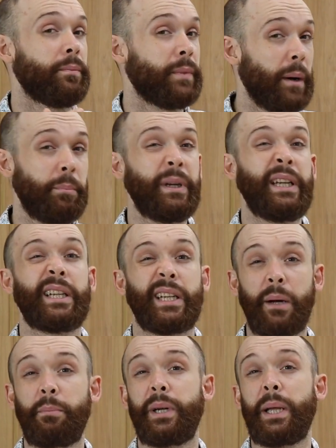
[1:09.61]
company to
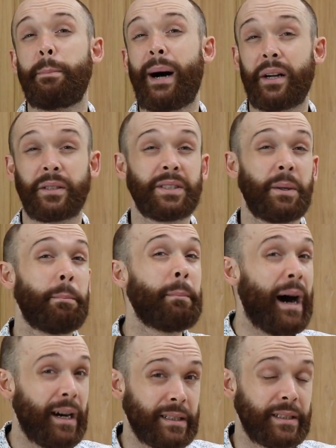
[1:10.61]
company, model to
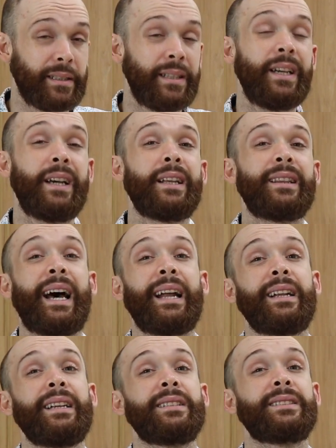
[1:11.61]
model,
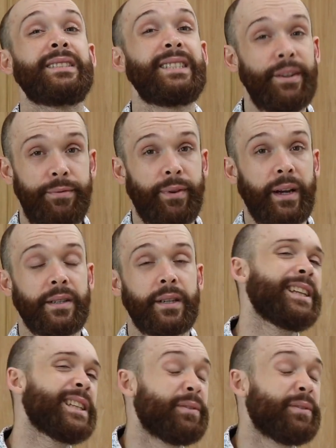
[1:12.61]
that is different.